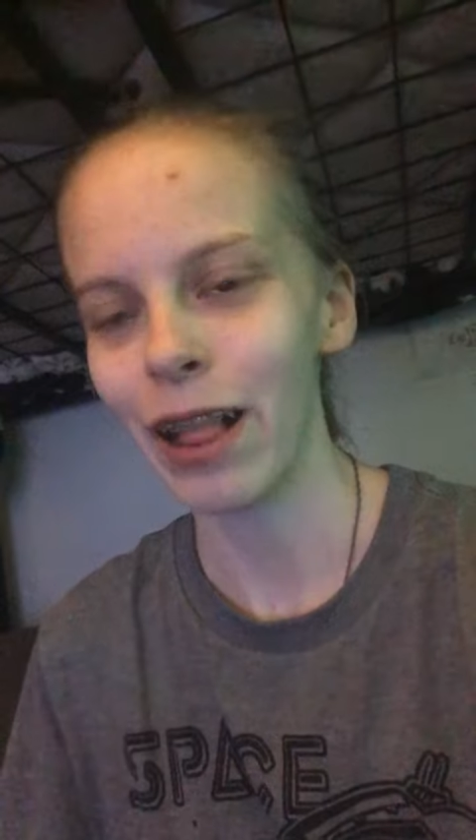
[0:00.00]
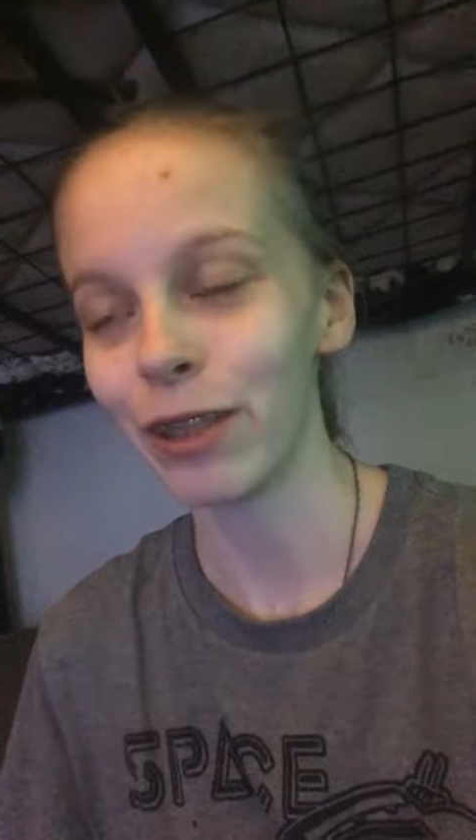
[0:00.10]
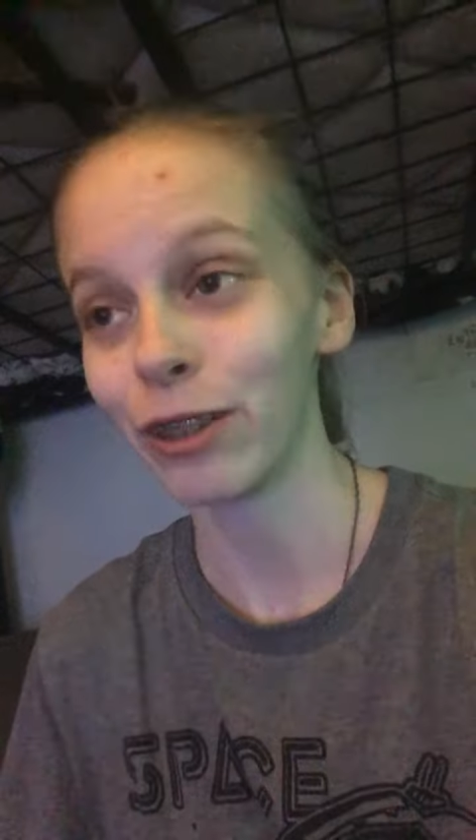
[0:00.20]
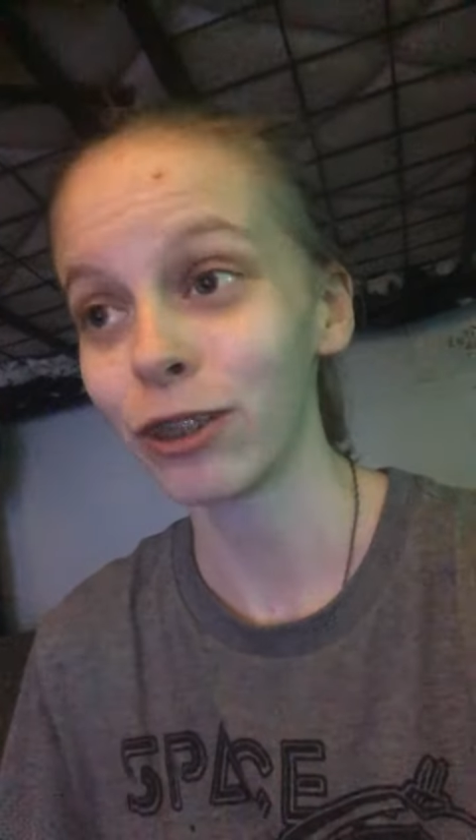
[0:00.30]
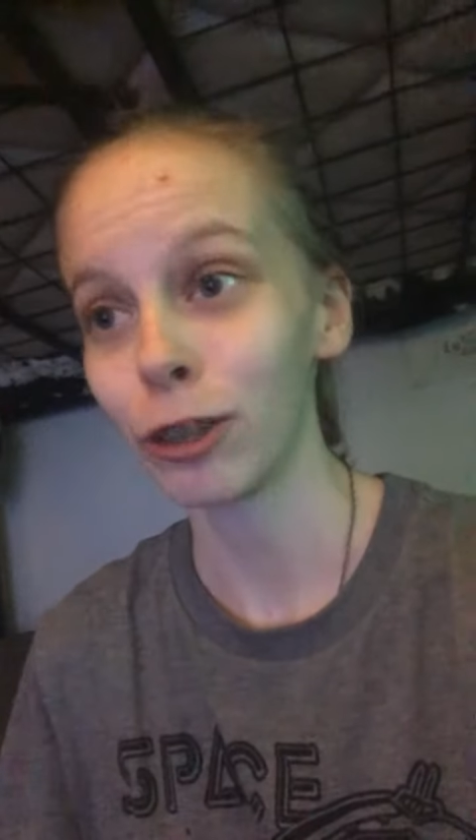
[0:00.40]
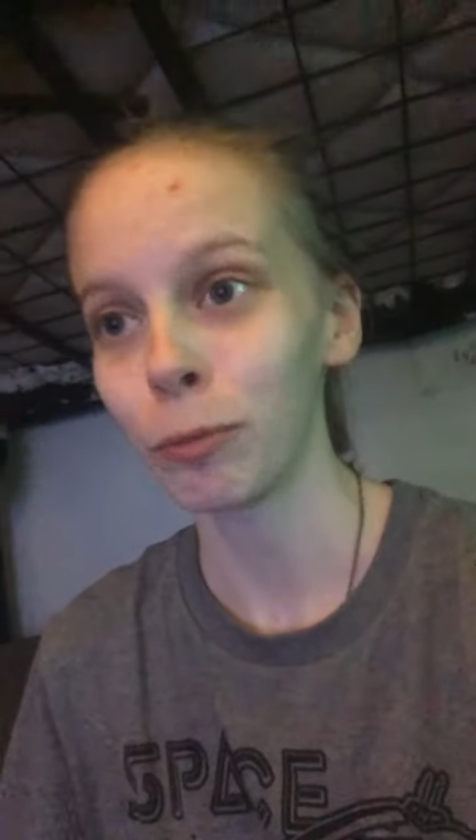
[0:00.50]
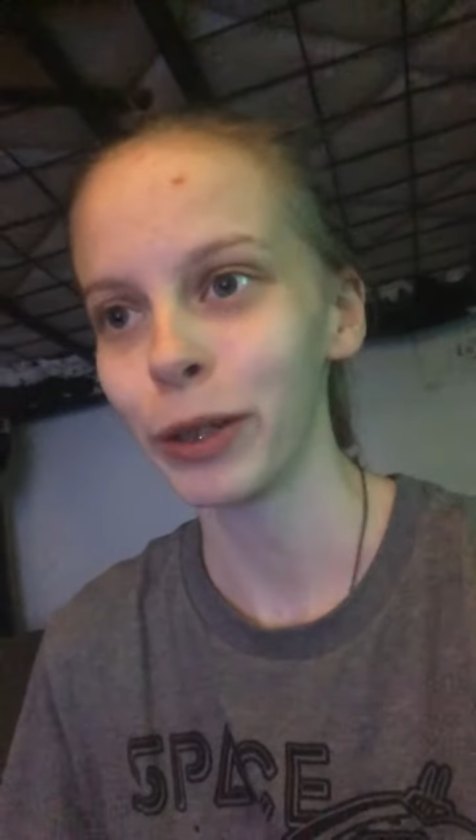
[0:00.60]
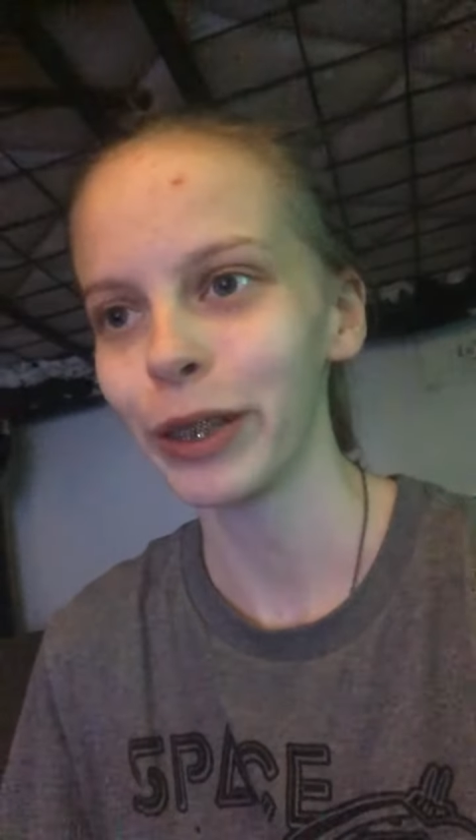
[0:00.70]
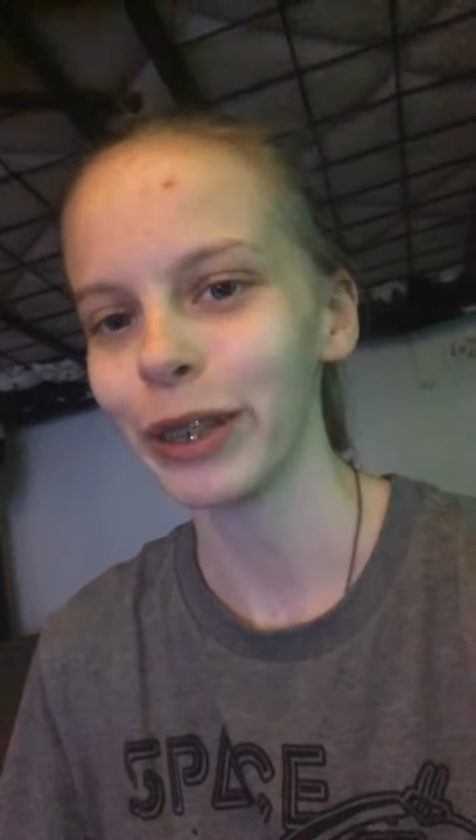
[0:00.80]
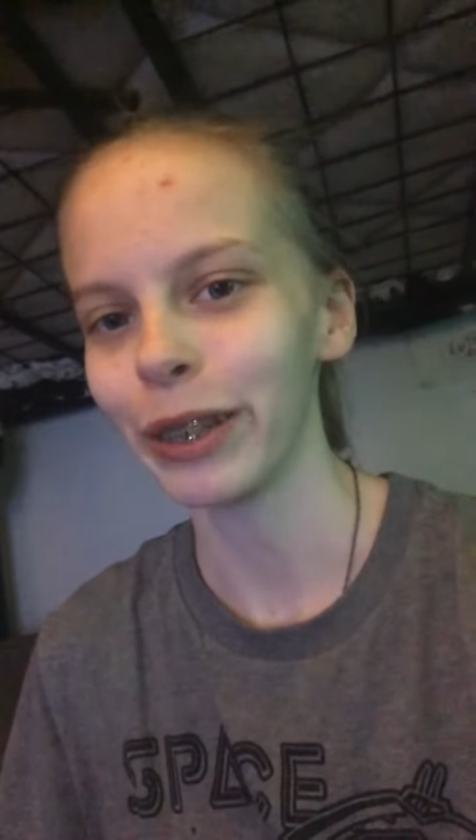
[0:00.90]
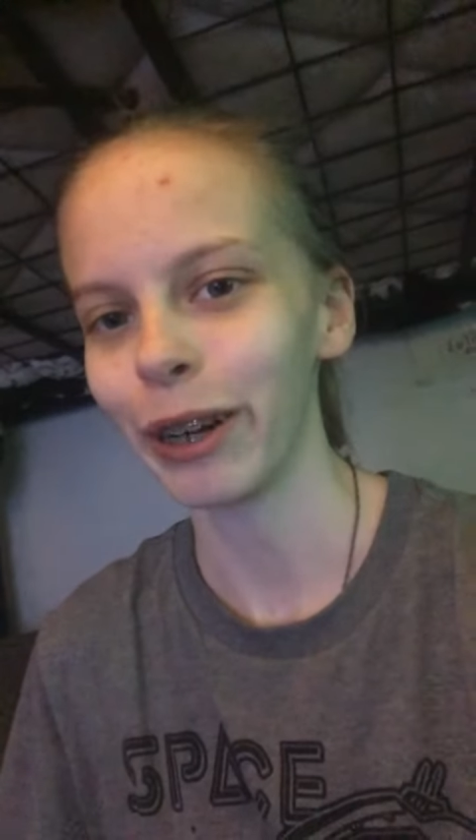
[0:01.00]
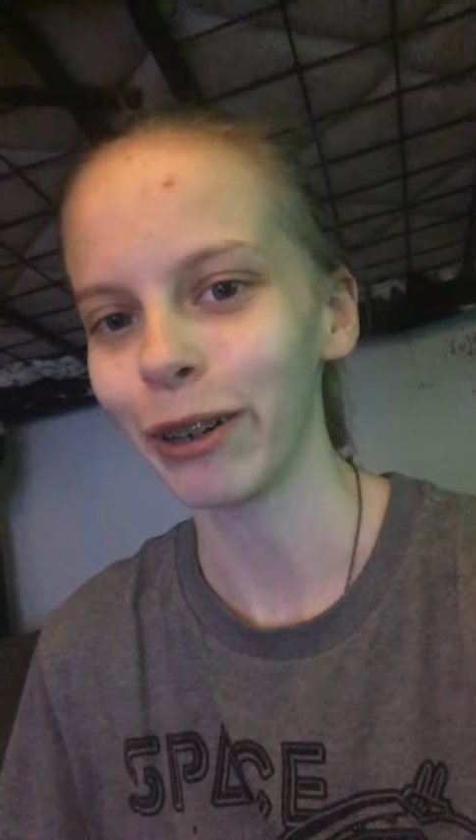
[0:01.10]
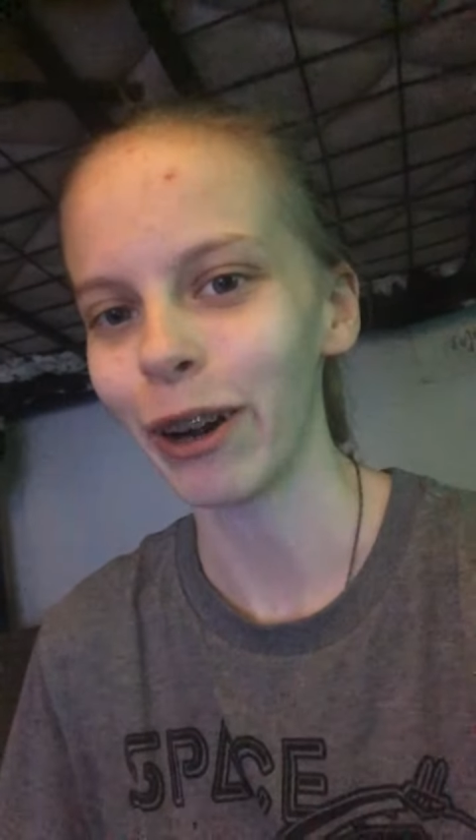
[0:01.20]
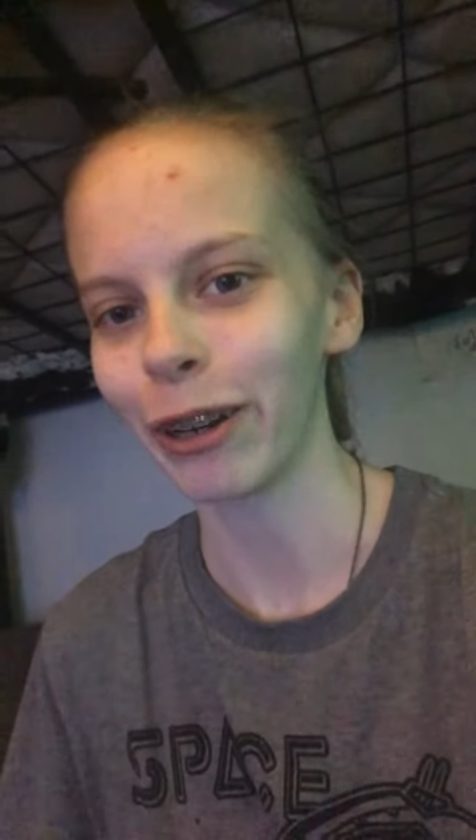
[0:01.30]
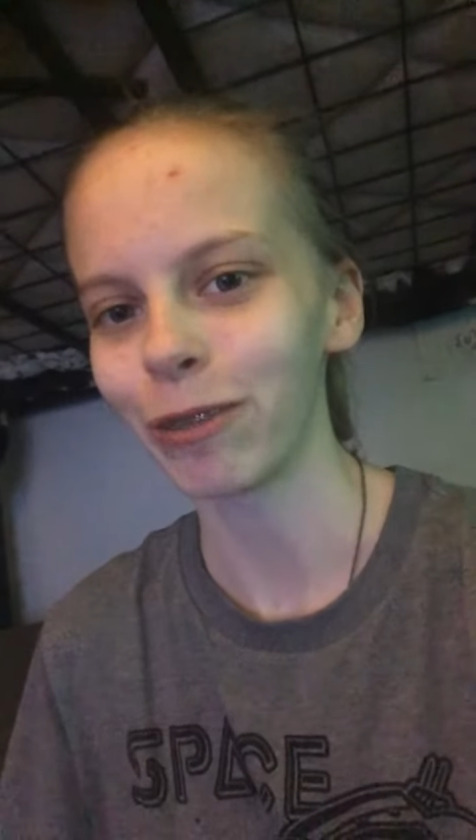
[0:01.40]
there's gonna be a
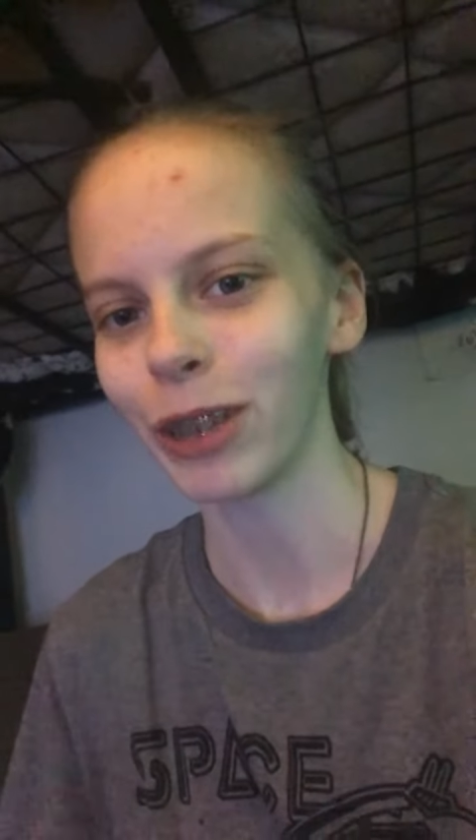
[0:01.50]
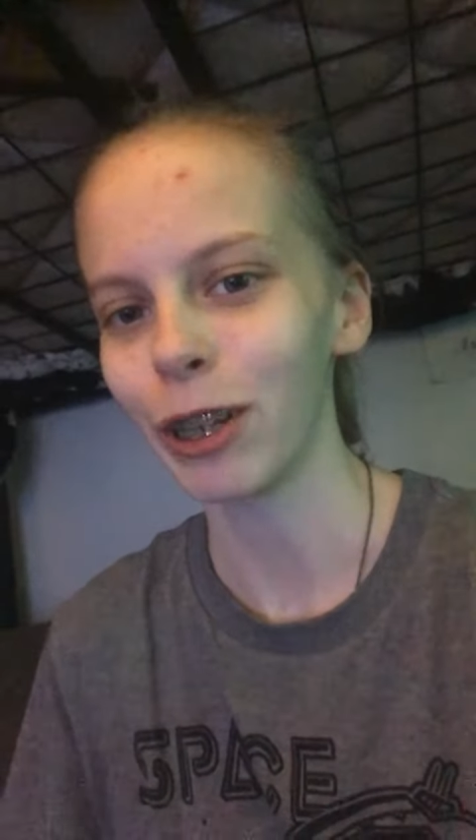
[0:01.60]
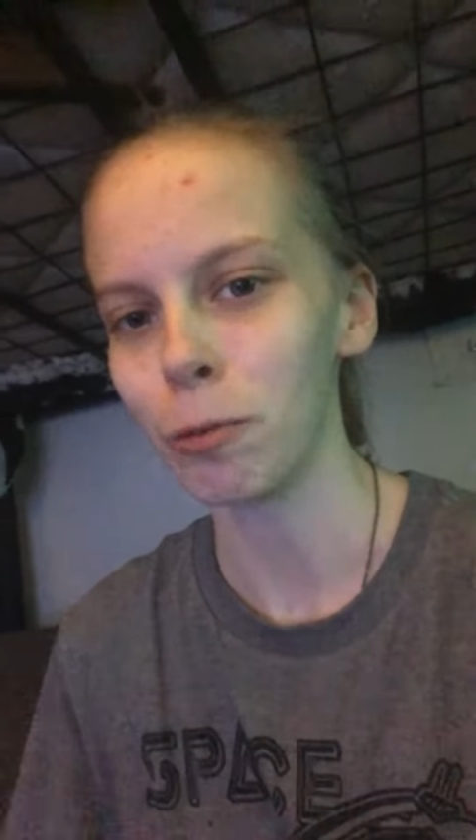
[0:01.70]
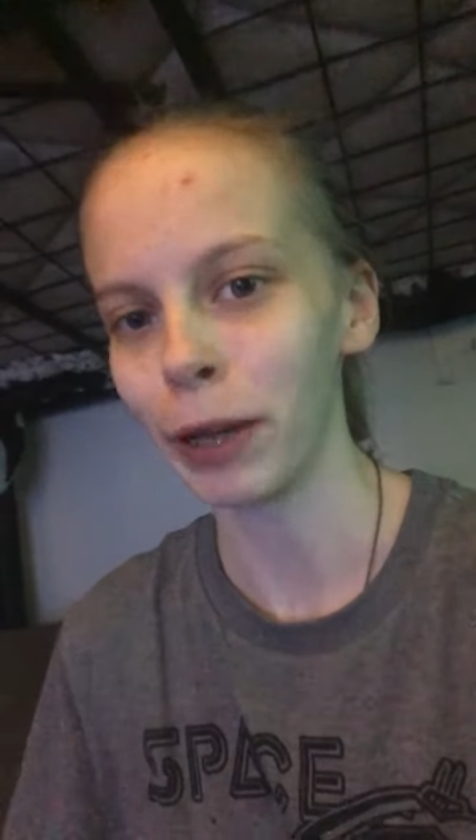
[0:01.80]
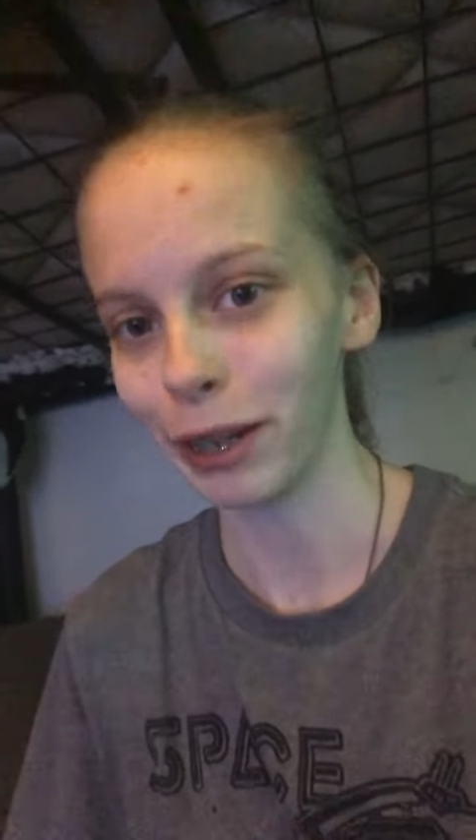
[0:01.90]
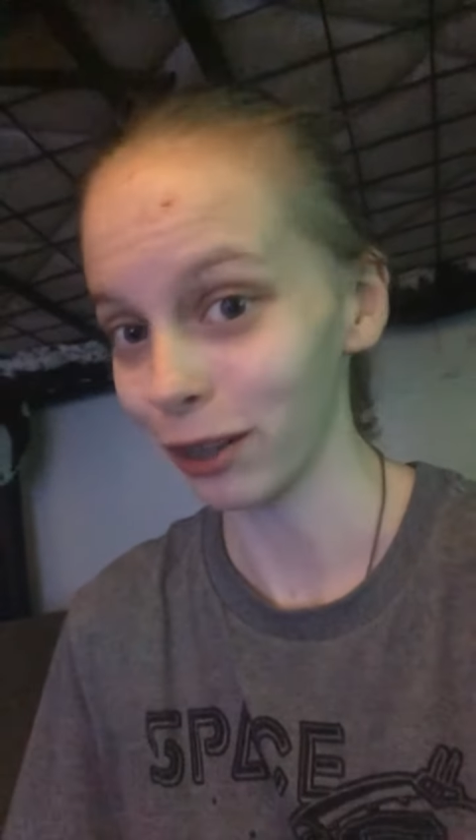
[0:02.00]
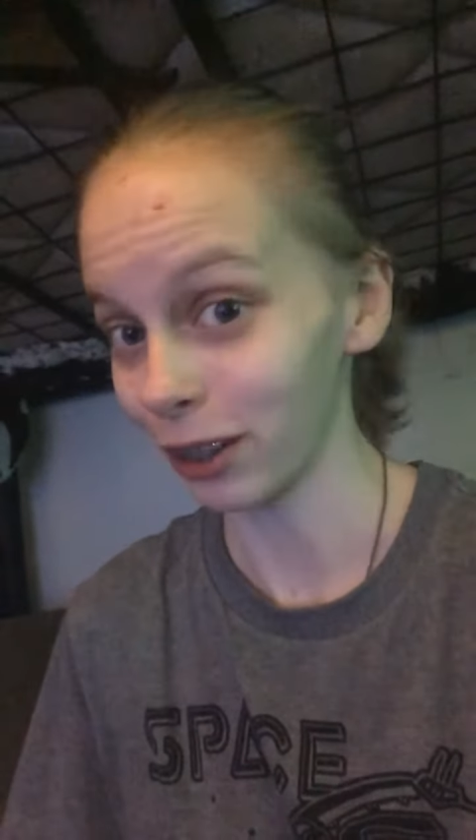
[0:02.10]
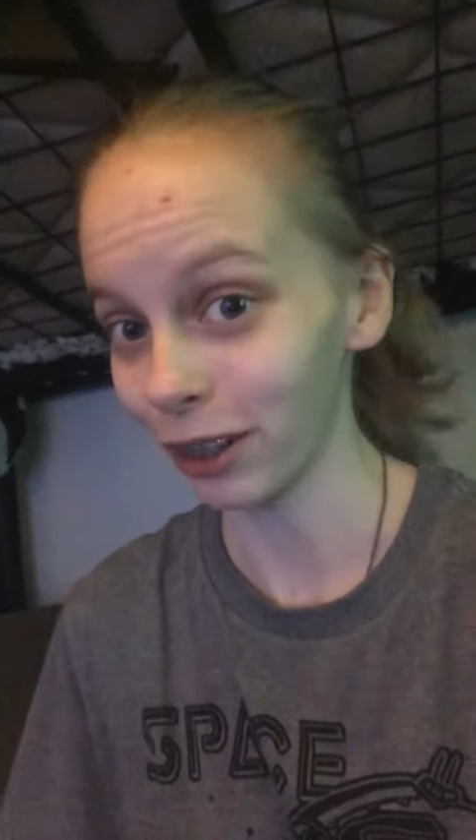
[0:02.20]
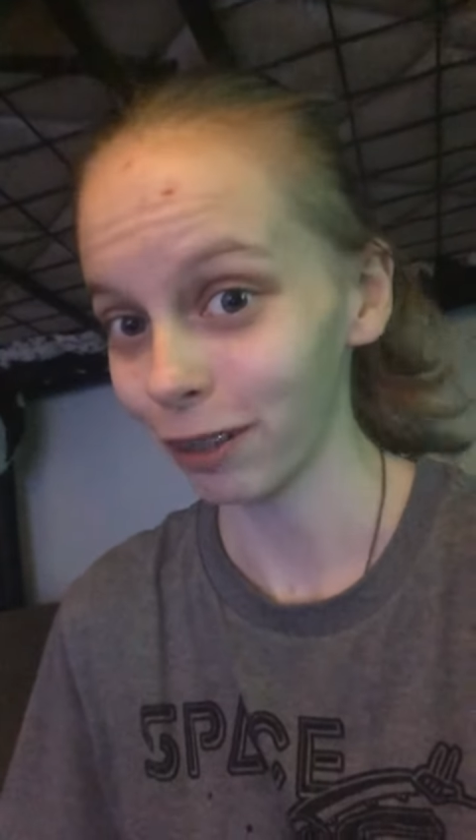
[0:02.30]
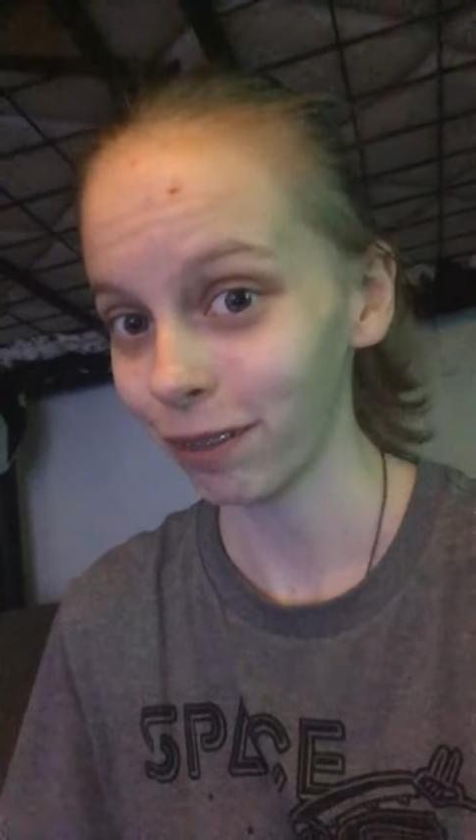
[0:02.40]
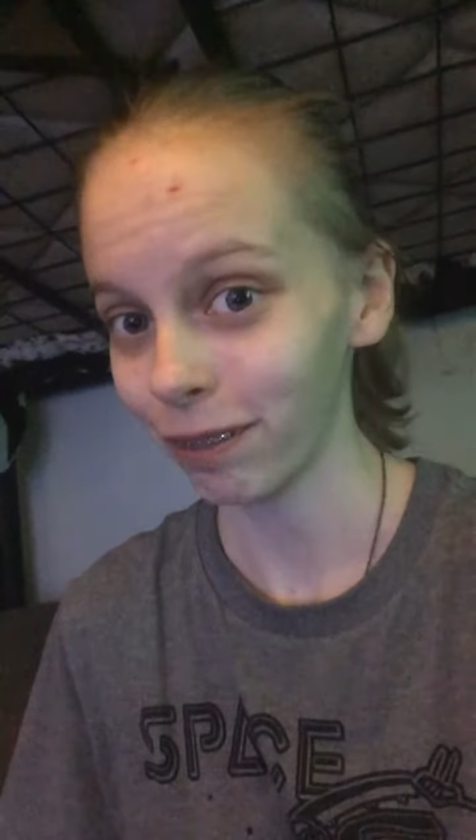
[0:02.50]
longer video made on her